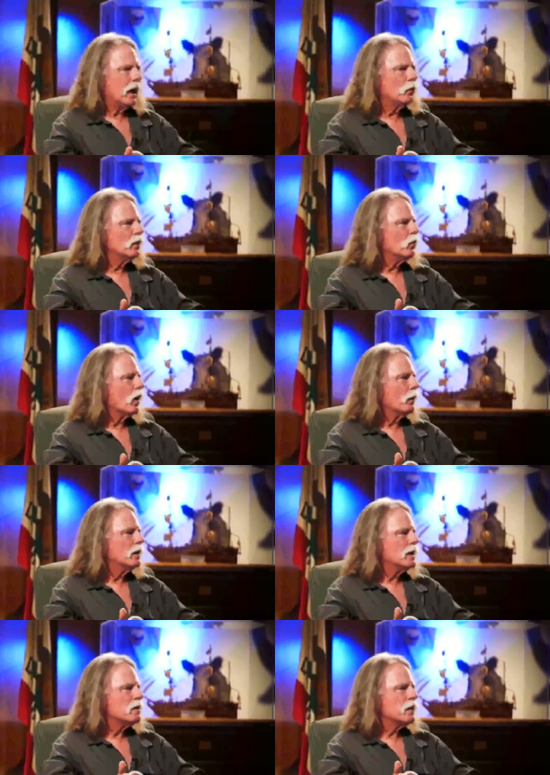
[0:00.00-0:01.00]
wouldn't wear them
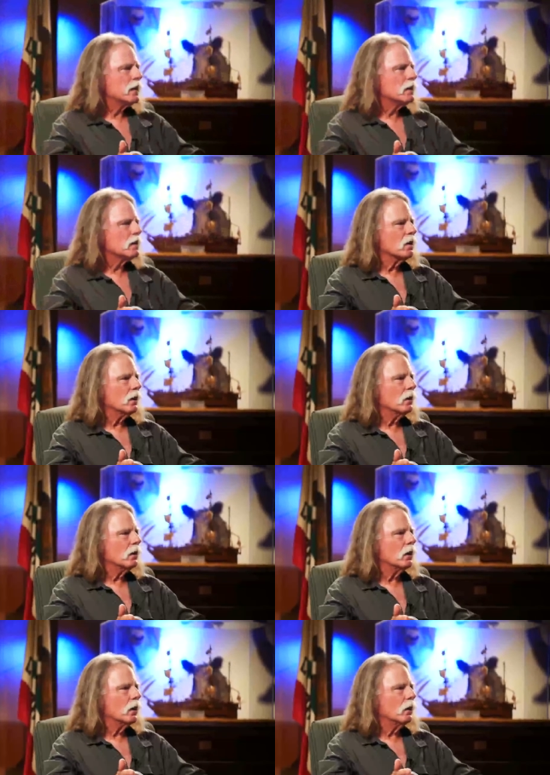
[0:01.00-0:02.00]
in anything,
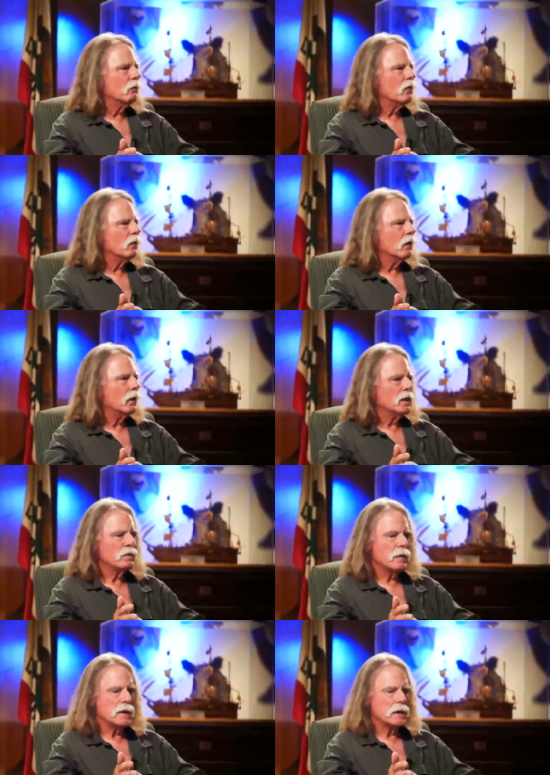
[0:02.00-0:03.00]
um,
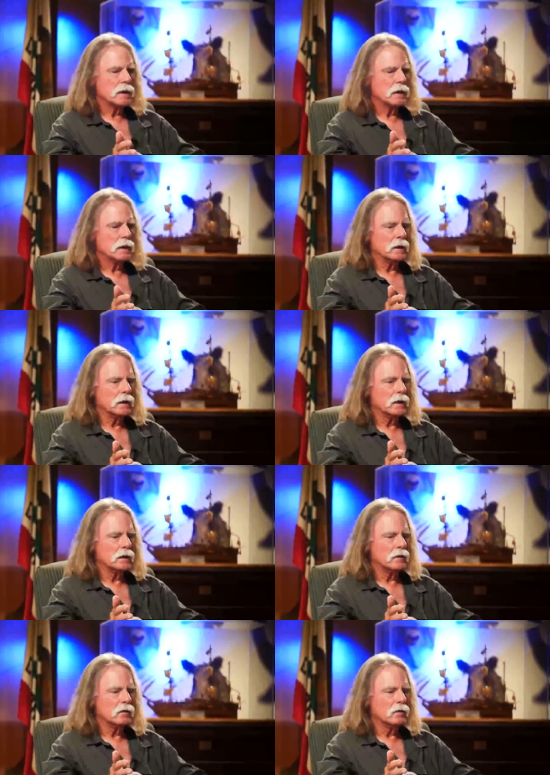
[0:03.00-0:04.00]
anything uh,
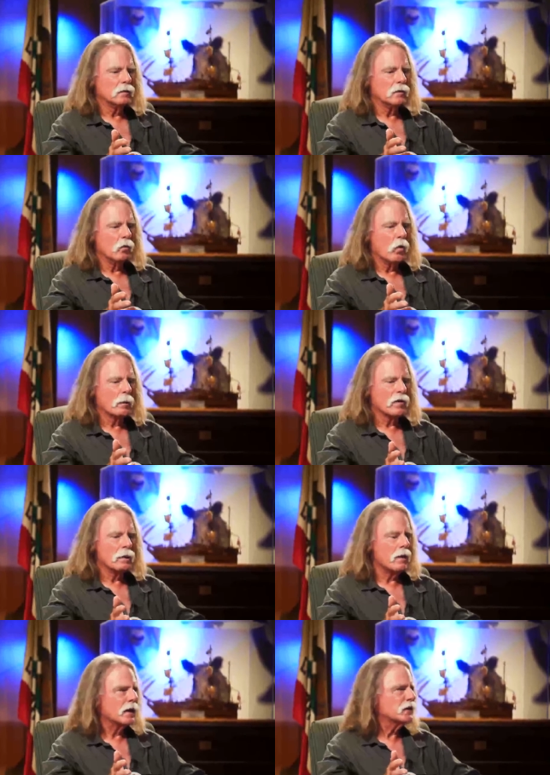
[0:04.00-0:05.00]
warmer than
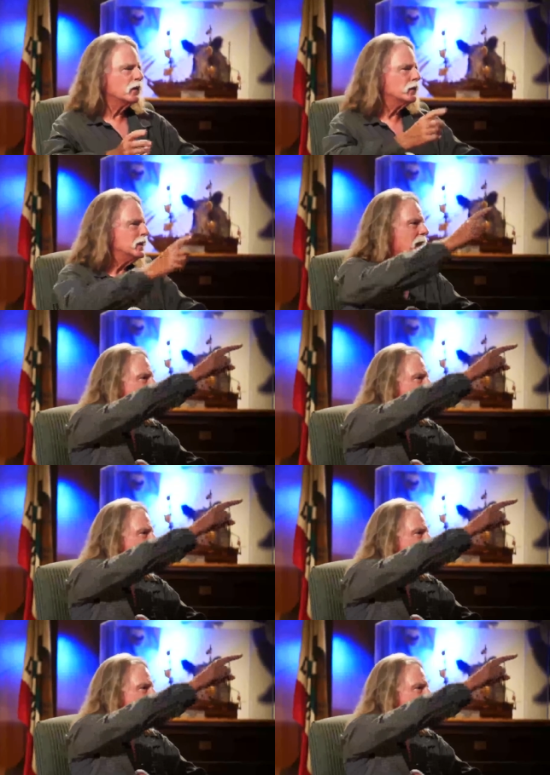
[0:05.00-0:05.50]
minus 50. Yeah, in the